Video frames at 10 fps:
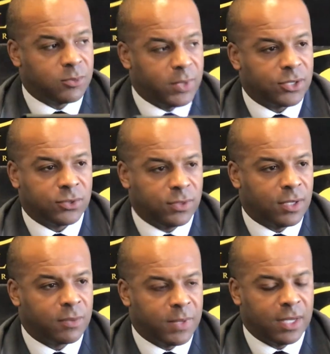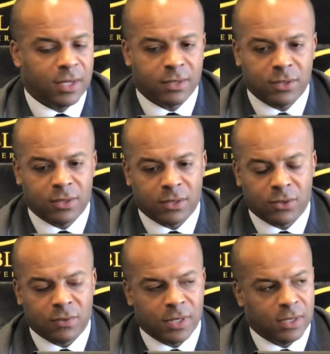special young man, you
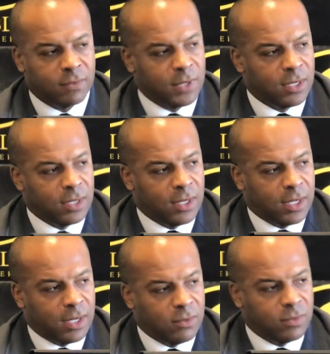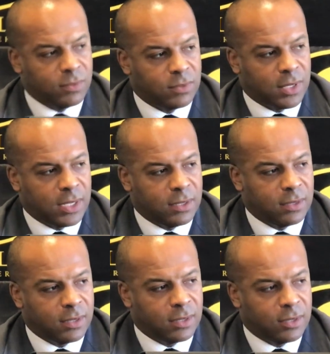know, and
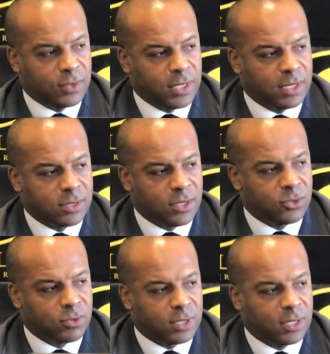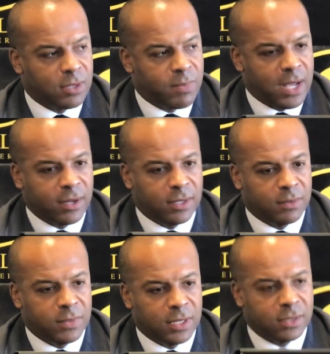the thing that's interesting about
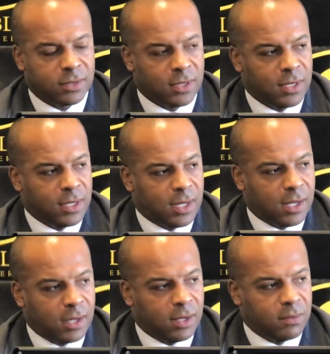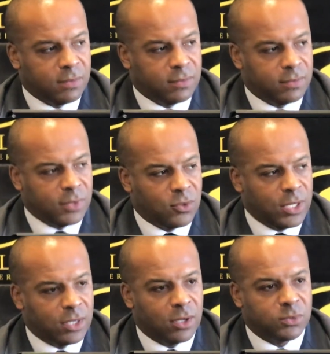him is, you know,
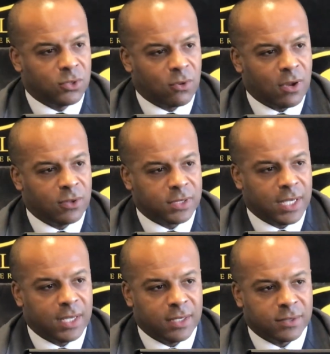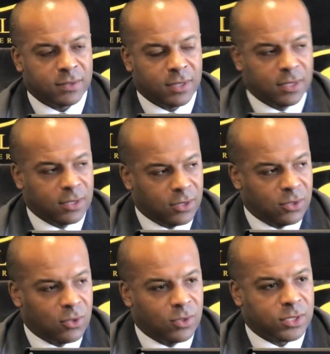he comes across as,
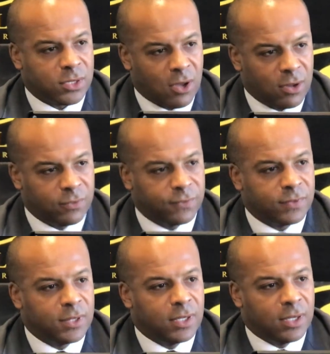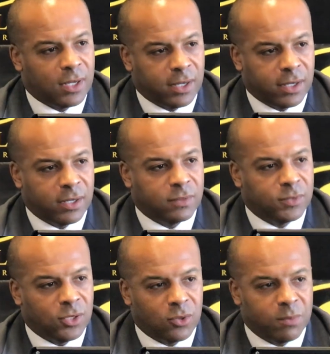you know, a soft,
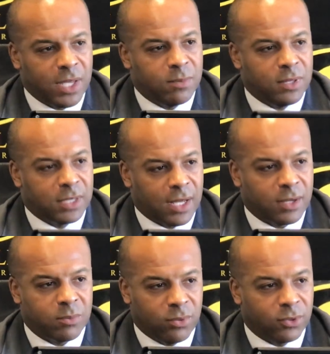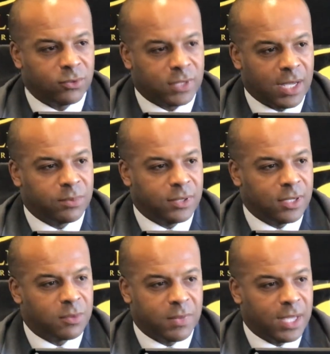you know, maybe kind of brutal type of
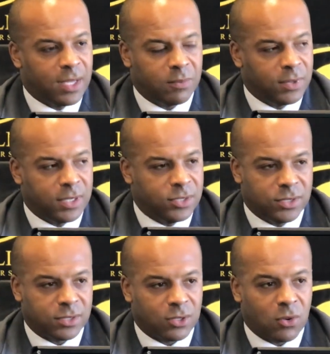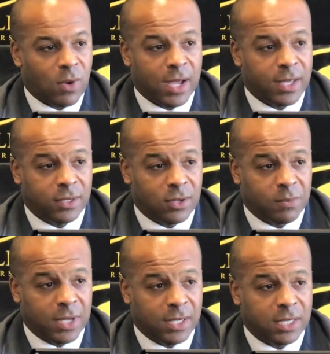young man, but he's just a quiet
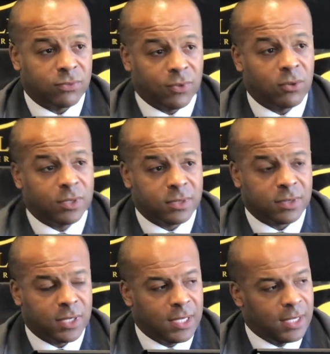young man that's focused.